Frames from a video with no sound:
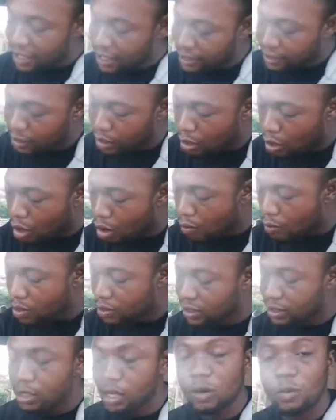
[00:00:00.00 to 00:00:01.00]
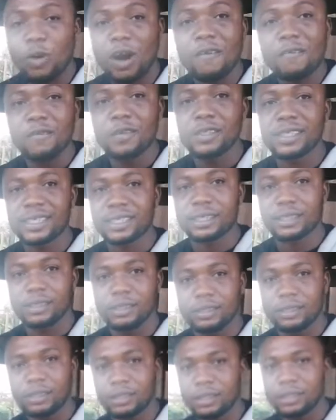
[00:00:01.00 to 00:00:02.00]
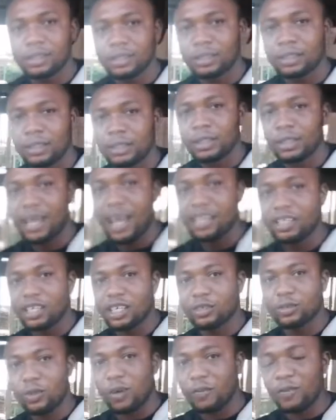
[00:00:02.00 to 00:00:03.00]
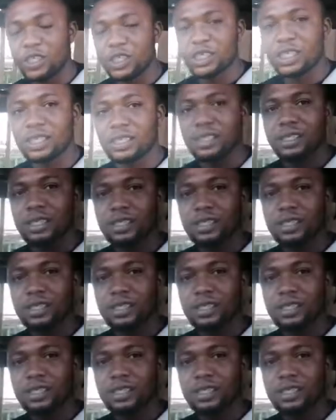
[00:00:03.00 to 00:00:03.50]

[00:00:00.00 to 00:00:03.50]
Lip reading: is almost 1 foot. That is the 12 inches.